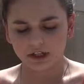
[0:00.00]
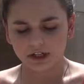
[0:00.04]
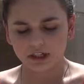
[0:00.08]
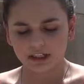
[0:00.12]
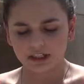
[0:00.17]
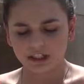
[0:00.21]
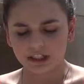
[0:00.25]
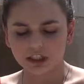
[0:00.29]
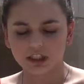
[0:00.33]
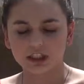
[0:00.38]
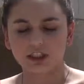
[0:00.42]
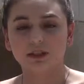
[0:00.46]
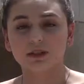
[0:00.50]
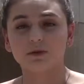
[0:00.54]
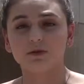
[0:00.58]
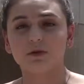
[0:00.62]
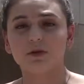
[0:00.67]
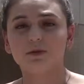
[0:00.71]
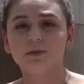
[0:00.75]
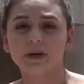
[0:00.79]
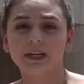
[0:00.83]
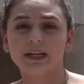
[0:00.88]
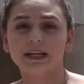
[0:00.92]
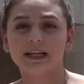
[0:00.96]
condition
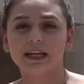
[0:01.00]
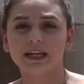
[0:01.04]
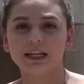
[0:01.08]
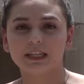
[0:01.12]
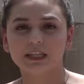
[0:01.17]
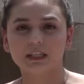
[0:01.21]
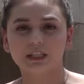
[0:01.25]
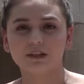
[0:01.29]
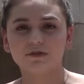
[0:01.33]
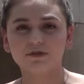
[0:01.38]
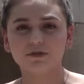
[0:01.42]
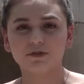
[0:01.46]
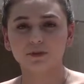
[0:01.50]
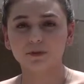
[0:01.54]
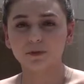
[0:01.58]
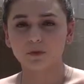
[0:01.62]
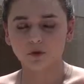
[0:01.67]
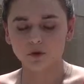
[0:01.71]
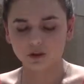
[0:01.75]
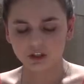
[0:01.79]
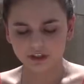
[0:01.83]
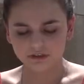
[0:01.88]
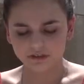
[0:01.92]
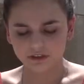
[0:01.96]
with medication for
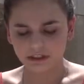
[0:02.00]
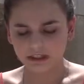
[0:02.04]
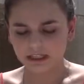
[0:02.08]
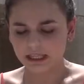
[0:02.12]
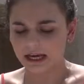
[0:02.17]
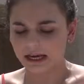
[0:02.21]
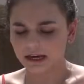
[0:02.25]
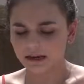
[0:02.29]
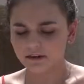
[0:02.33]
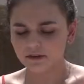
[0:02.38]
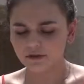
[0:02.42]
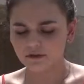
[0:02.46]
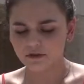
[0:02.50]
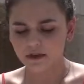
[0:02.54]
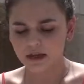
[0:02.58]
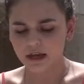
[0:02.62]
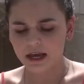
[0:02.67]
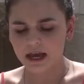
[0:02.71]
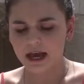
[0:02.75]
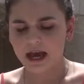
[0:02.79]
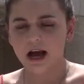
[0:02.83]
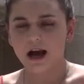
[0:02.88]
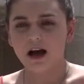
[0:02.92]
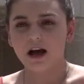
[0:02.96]
most of her life,
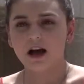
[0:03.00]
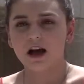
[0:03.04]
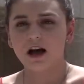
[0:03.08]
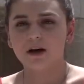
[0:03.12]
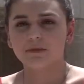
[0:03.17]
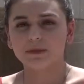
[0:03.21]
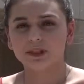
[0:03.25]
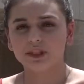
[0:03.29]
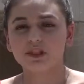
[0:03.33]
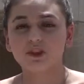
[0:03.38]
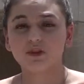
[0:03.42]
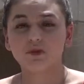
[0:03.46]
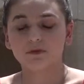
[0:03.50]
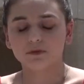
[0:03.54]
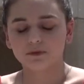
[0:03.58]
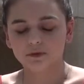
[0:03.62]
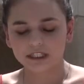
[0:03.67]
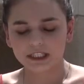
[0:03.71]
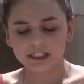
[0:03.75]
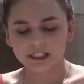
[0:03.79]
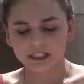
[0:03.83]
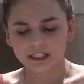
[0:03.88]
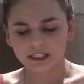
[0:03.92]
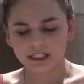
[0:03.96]
until
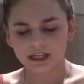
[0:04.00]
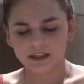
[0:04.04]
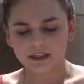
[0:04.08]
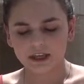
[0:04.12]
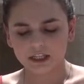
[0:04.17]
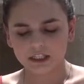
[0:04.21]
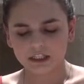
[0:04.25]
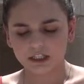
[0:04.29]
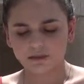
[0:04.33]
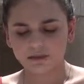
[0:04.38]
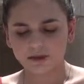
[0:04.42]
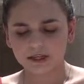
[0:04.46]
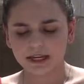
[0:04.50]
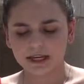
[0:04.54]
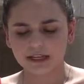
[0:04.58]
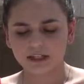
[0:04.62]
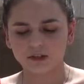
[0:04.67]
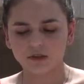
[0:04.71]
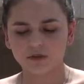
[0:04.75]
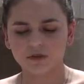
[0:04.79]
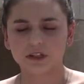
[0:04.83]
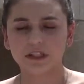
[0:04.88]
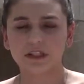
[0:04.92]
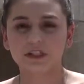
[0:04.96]
recently that she began
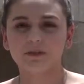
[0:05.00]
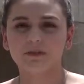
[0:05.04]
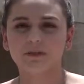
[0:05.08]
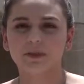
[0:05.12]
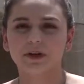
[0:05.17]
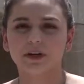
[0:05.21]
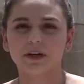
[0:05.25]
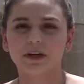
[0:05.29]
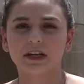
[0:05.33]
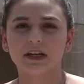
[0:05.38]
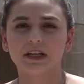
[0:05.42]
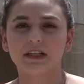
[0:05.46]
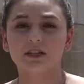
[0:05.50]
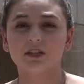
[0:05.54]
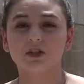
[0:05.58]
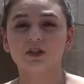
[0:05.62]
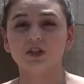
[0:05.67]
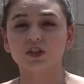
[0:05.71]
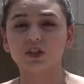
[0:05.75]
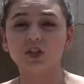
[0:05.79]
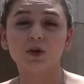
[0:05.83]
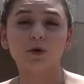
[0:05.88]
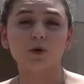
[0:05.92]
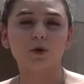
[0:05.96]
to experience
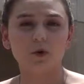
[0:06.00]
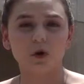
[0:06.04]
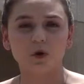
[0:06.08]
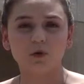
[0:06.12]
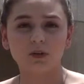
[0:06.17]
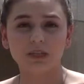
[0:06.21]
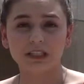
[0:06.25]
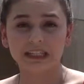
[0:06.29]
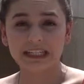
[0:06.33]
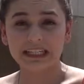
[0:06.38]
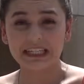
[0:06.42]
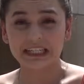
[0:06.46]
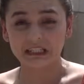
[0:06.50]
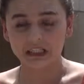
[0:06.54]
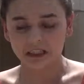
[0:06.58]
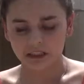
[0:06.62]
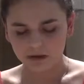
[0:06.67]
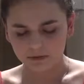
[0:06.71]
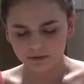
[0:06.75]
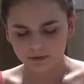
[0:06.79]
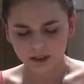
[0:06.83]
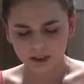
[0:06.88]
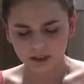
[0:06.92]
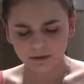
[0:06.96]
new OCD
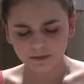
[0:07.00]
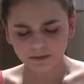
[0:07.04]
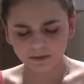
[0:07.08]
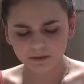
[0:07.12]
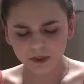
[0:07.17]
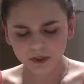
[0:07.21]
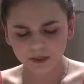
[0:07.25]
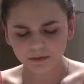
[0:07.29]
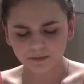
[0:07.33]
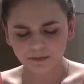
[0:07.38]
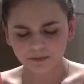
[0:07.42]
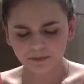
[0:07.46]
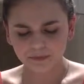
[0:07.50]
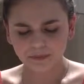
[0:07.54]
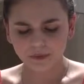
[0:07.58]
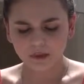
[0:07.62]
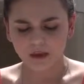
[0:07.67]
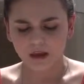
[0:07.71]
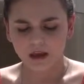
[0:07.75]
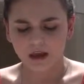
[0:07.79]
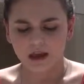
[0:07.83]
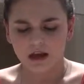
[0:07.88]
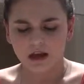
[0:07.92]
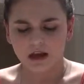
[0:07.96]
symptoms.
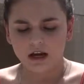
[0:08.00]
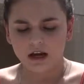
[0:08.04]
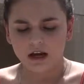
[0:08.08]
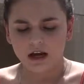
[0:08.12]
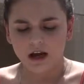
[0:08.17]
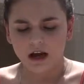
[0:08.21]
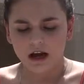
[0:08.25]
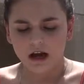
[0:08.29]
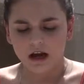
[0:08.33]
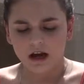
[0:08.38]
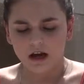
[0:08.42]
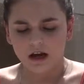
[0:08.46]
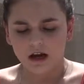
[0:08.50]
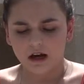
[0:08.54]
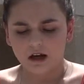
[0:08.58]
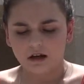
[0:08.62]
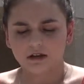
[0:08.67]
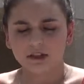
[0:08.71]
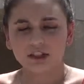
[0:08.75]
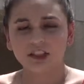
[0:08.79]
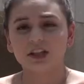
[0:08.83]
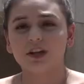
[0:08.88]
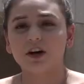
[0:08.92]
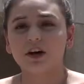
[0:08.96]

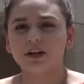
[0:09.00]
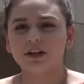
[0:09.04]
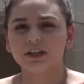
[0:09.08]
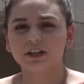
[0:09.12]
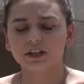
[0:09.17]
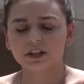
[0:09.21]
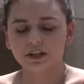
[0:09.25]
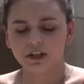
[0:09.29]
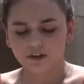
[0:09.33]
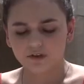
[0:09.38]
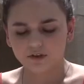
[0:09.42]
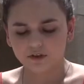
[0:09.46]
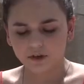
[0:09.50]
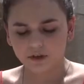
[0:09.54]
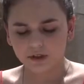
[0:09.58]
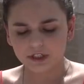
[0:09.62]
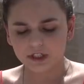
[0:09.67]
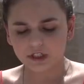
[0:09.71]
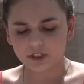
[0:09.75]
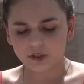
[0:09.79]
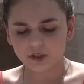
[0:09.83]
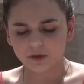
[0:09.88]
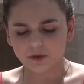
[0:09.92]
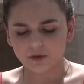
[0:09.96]
She caught herself going
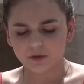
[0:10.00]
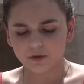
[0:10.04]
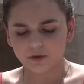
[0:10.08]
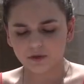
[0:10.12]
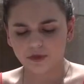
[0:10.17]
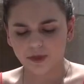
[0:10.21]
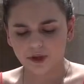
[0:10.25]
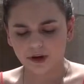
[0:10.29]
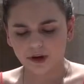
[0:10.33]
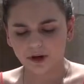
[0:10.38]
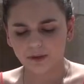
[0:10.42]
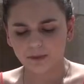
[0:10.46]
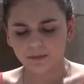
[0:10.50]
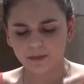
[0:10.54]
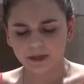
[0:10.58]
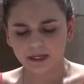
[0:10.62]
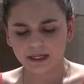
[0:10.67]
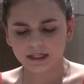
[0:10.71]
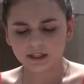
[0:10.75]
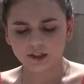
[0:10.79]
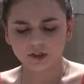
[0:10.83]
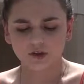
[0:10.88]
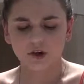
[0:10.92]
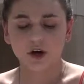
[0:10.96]
to
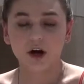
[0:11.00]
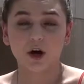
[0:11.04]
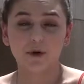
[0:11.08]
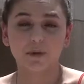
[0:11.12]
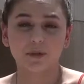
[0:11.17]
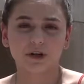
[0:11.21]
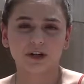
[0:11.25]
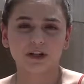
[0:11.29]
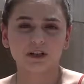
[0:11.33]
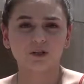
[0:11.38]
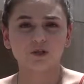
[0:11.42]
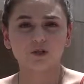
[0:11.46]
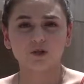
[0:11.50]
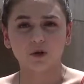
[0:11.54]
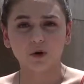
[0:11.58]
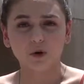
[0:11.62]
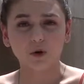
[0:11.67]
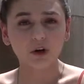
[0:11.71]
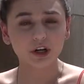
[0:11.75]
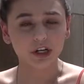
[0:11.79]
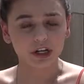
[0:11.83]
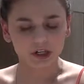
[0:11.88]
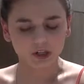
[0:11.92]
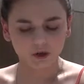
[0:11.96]
therapy to help her control
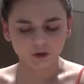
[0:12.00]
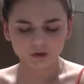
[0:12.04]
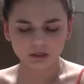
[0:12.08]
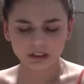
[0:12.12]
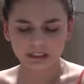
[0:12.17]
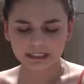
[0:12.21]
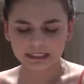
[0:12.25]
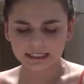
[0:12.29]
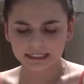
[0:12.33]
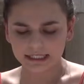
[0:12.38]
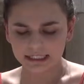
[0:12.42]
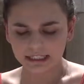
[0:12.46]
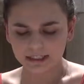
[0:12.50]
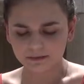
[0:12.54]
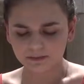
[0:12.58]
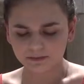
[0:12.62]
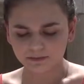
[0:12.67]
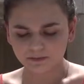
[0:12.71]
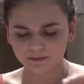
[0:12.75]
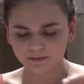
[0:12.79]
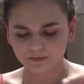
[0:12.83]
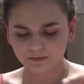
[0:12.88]
her OCD.